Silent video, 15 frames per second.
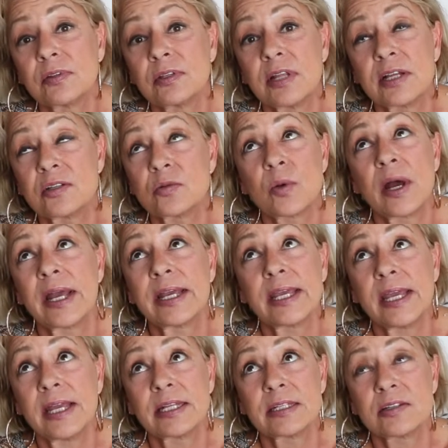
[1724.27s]
that's why I
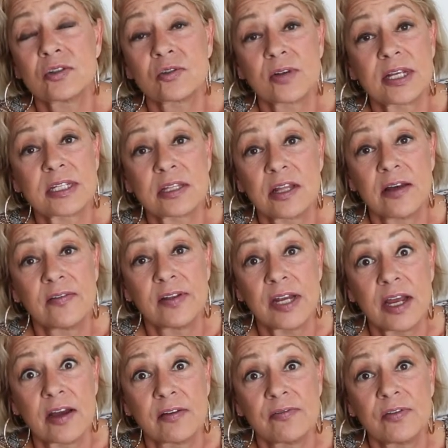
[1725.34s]
can't stress love
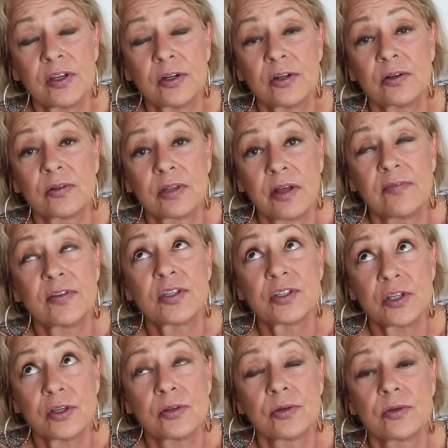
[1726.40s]
enough, love is
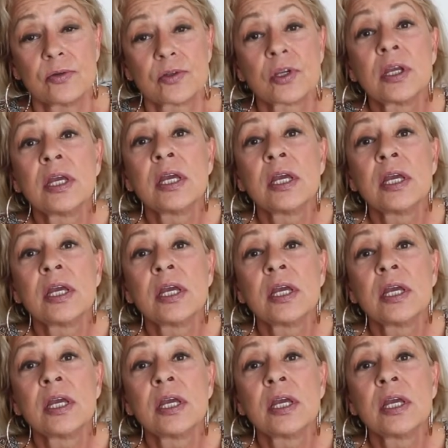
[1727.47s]
huge.